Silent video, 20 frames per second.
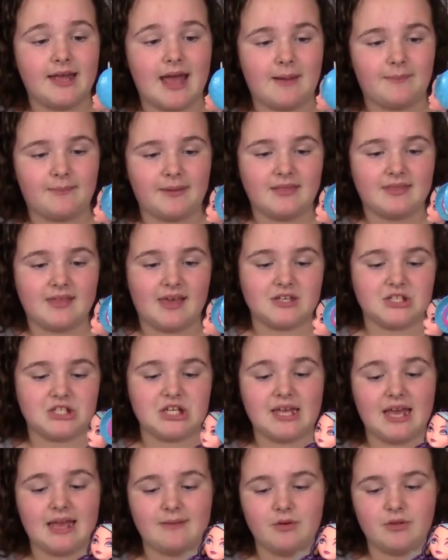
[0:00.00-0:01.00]
happy that
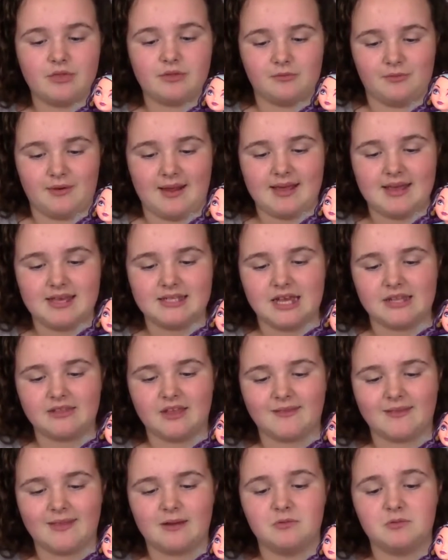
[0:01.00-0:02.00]
she came with a ring, because I
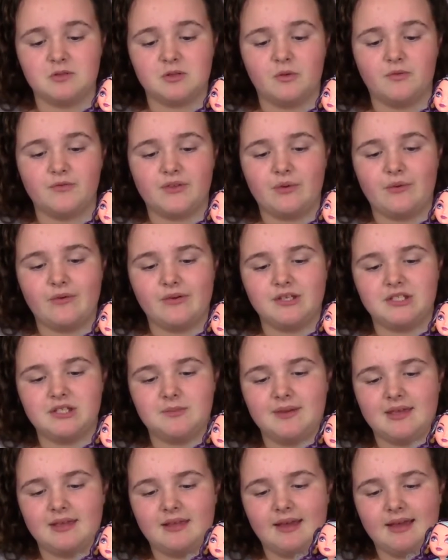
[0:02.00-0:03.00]
thought that was only going to
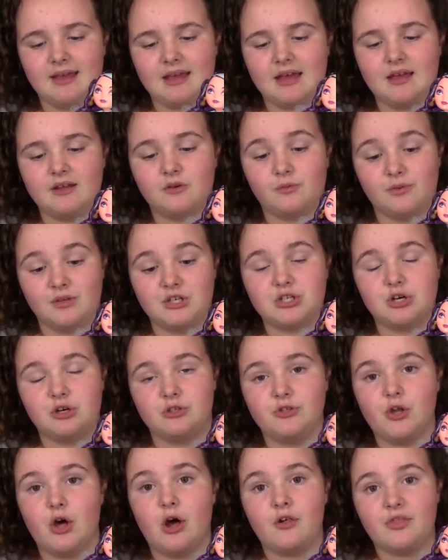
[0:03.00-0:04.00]
be like an
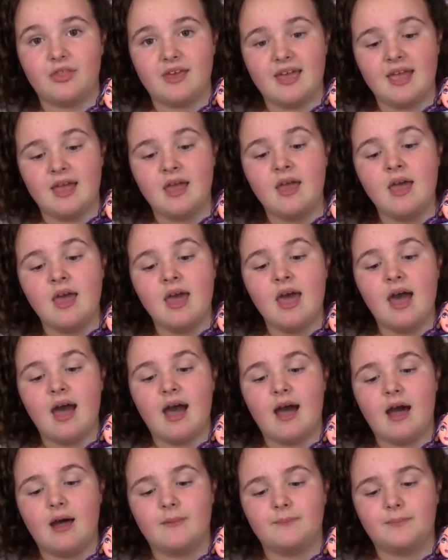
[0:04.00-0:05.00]
original doll thing.
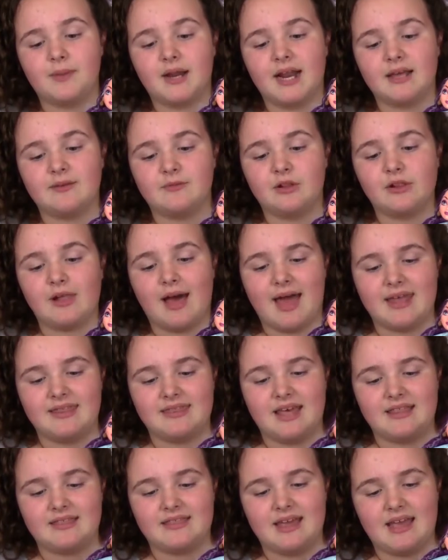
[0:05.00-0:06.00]
But I'm glad
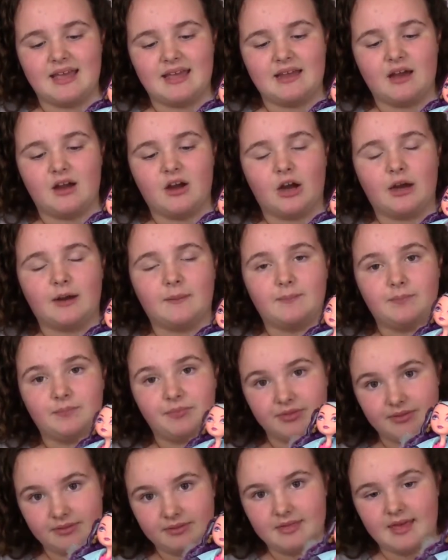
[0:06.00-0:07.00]
that
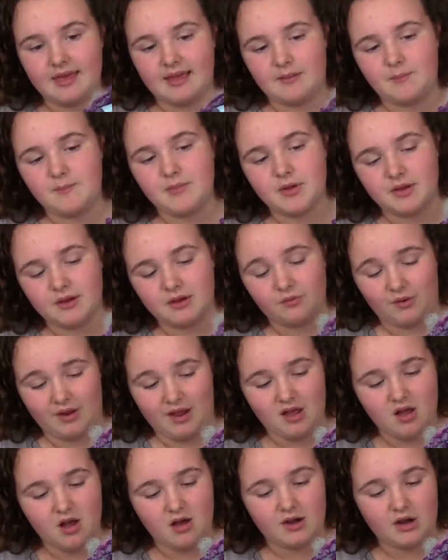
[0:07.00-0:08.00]
they put a
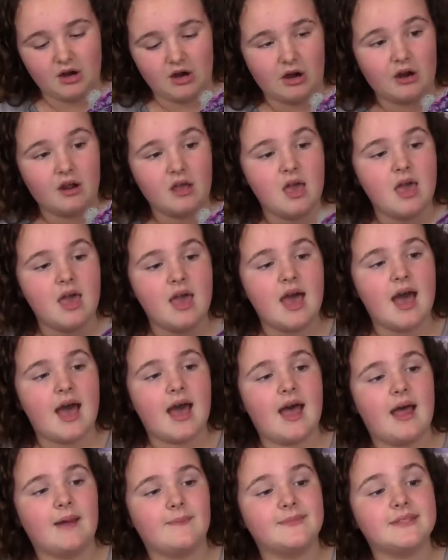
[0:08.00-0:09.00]
ring on
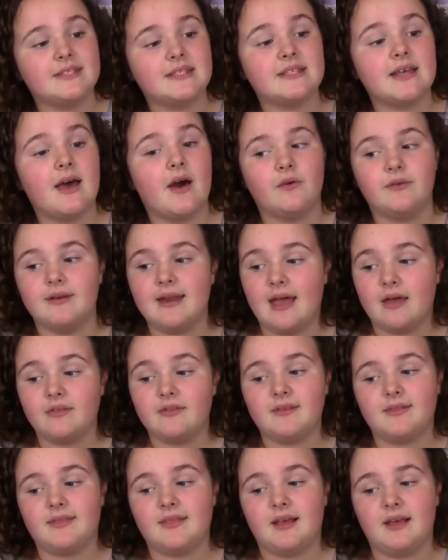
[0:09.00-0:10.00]
her. So now
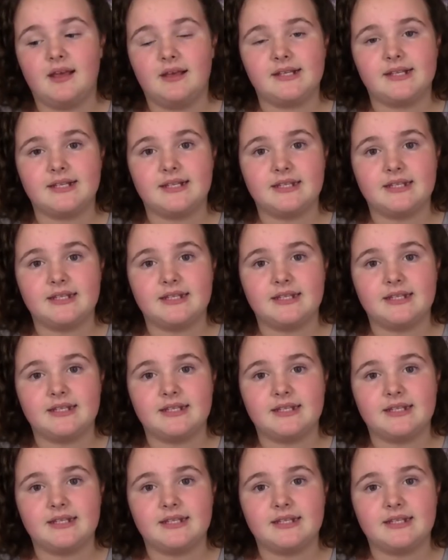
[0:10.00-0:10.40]
that the